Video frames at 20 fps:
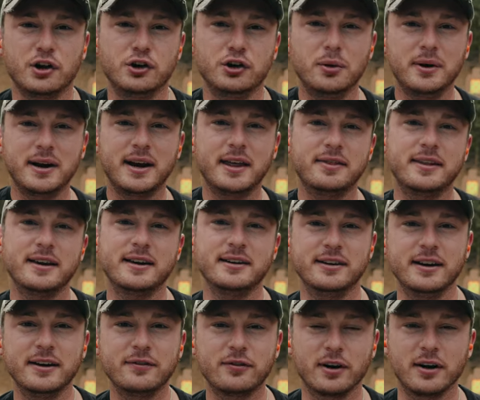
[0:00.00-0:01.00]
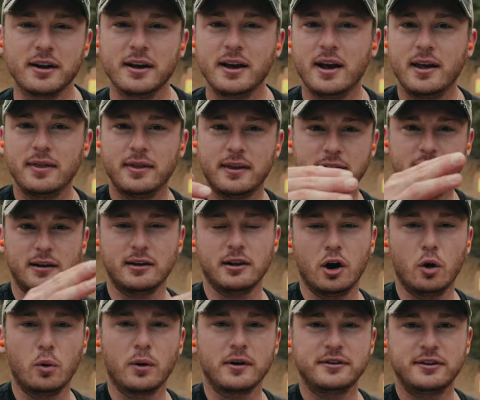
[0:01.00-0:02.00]
or doing anything different than the
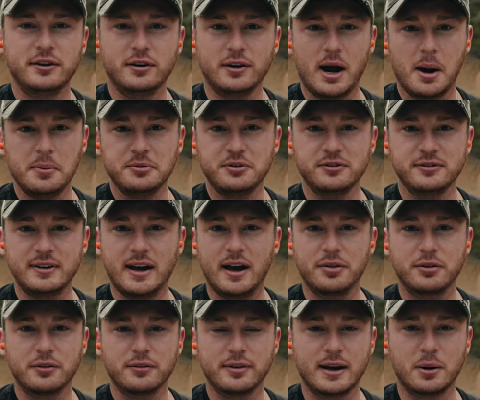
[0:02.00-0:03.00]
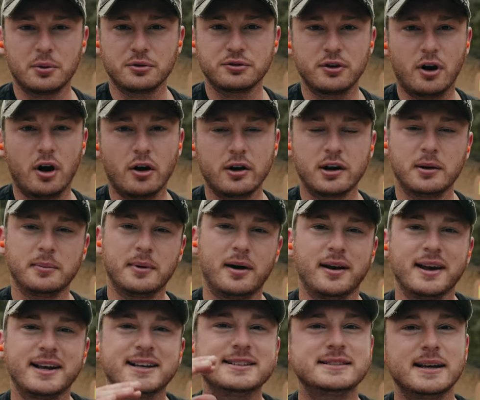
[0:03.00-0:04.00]
lower tier options out there that I was talking
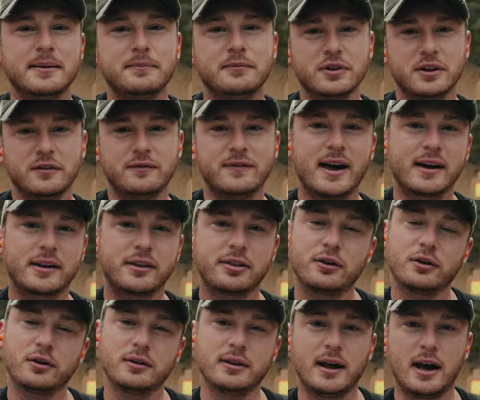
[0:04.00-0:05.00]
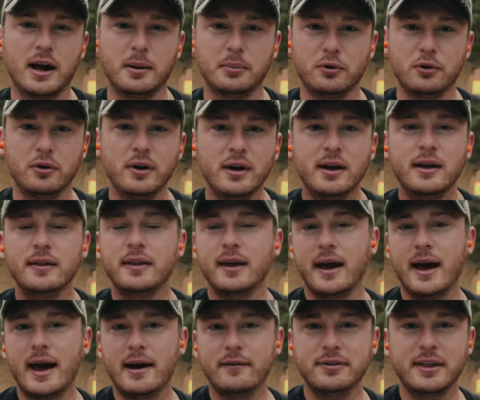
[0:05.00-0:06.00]
about, except for the fact that they're reliable. They
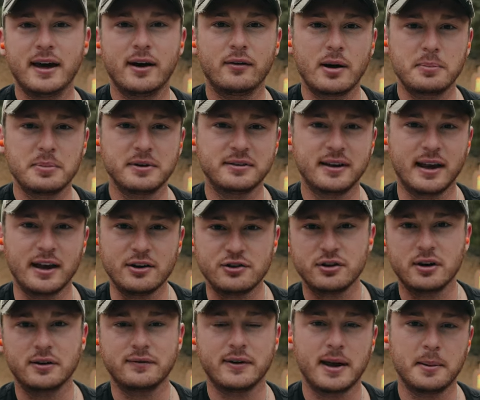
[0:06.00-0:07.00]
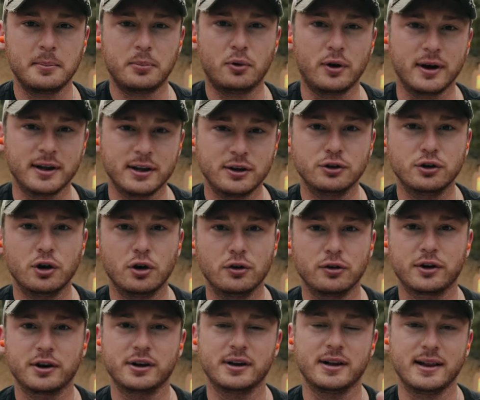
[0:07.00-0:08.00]
have that reputation of Aimpoint. You know
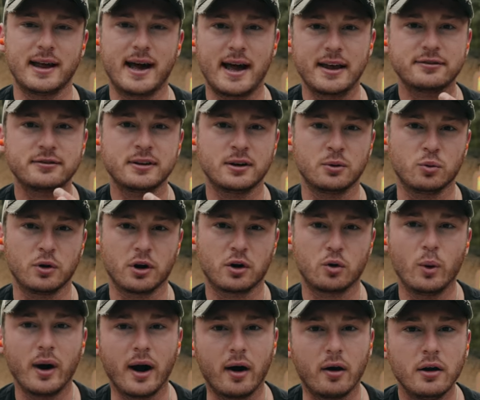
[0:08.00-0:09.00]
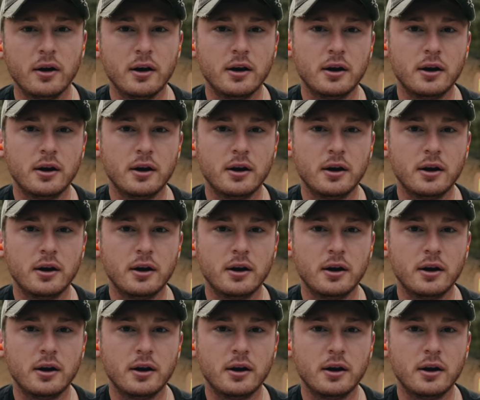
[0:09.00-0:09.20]
they're gonna last and work well,